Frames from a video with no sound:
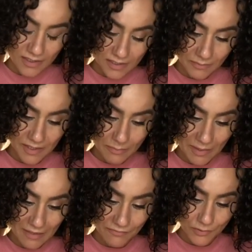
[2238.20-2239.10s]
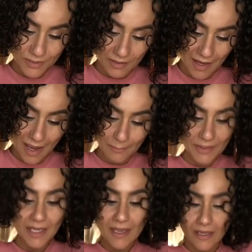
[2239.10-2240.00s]
Something painful is going to
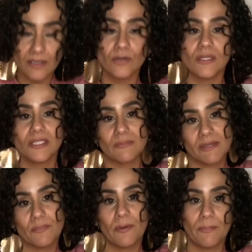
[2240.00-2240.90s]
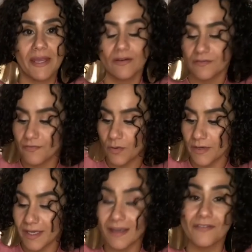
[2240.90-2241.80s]
happen, and you need to be prepared for
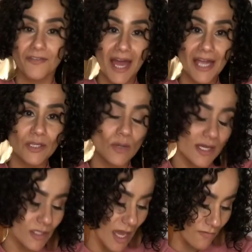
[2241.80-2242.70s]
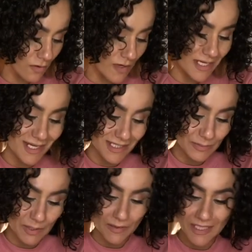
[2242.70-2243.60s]
it. If not, you guys have already
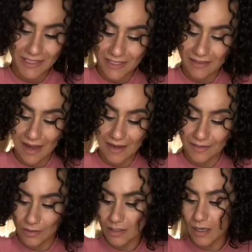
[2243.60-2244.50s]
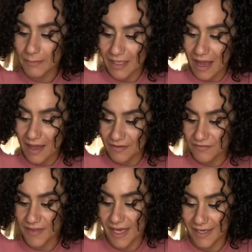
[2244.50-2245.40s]
experienced that and are coming out of
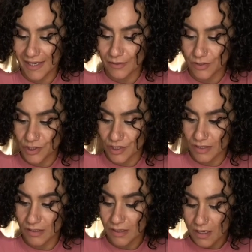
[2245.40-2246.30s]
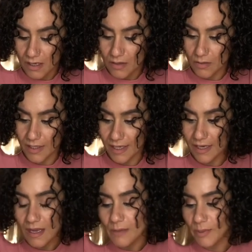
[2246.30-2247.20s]
that energy.
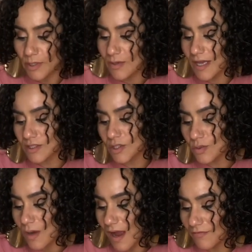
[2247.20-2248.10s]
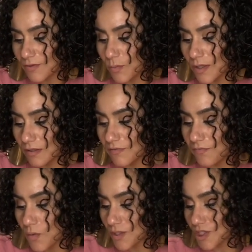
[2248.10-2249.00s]
Okay, but you guys do have the Wheel of
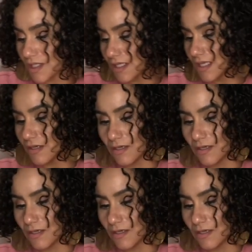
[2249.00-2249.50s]
Fortune here.